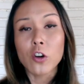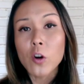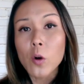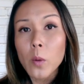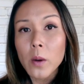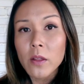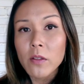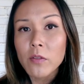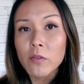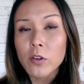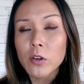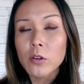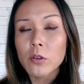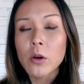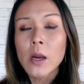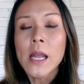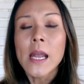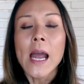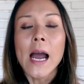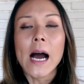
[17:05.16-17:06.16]
going through,
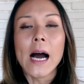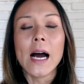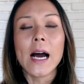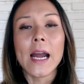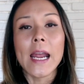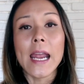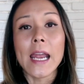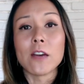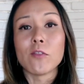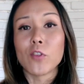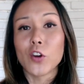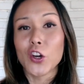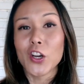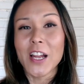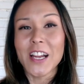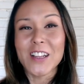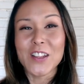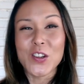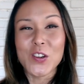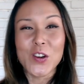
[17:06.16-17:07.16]
uh, and very
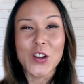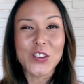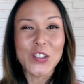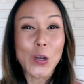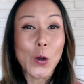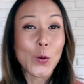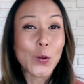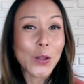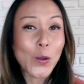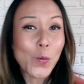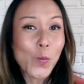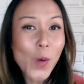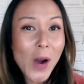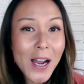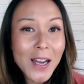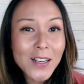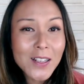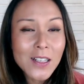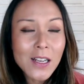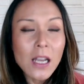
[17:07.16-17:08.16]
likely you're not the only
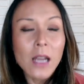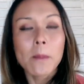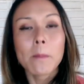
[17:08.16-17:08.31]
one.